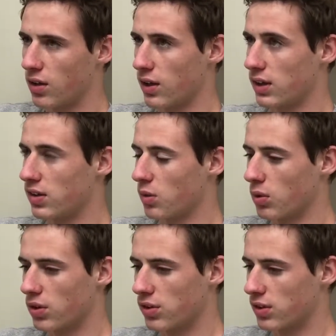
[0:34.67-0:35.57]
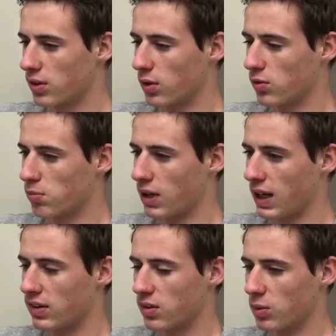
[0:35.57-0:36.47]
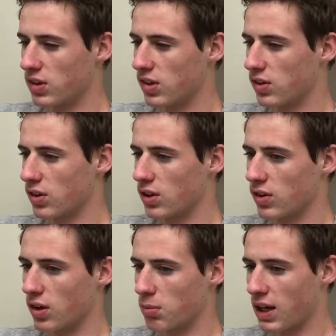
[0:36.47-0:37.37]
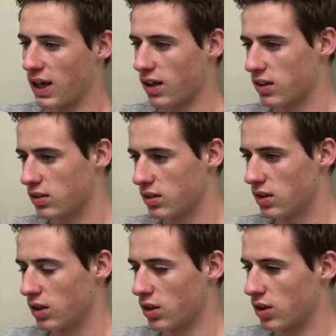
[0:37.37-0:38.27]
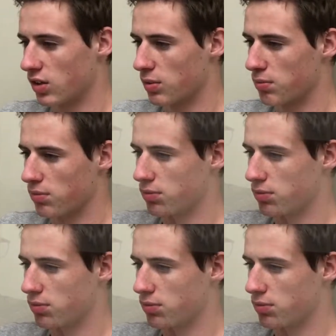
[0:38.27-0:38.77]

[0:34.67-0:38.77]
Or at least he was, until those blasted witches turned his heart black. Curse him.